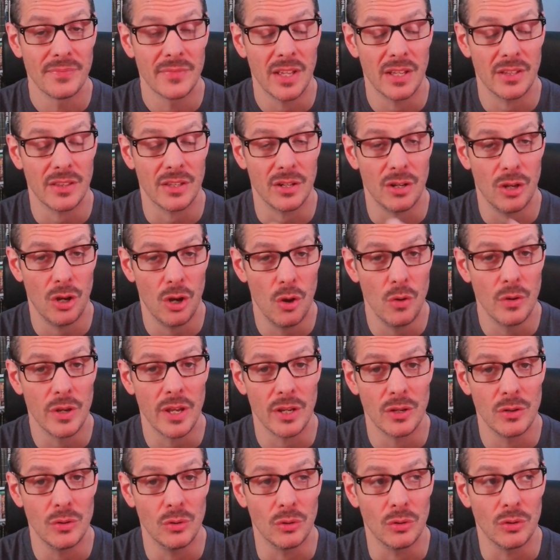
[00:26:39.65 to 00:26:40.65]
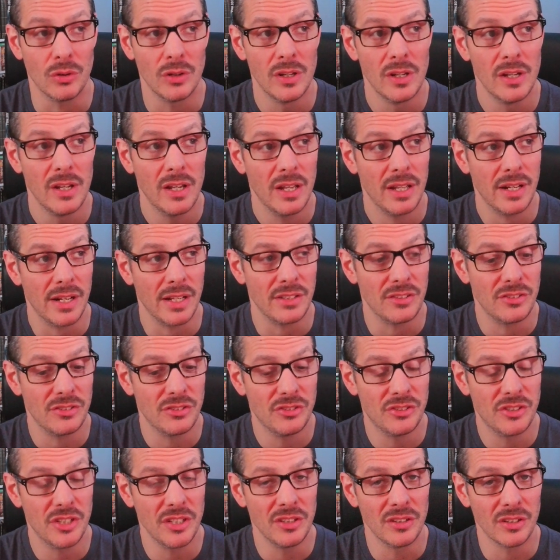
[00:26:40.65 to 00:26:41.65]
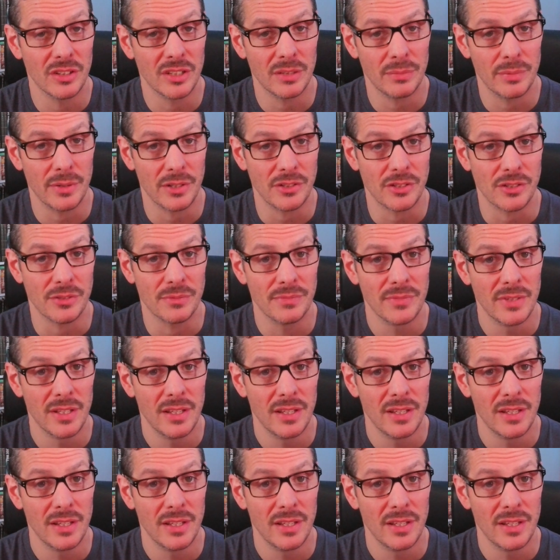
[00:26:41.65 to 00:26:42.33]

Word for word: I thought, okay, cool. And I didn't look at the picture.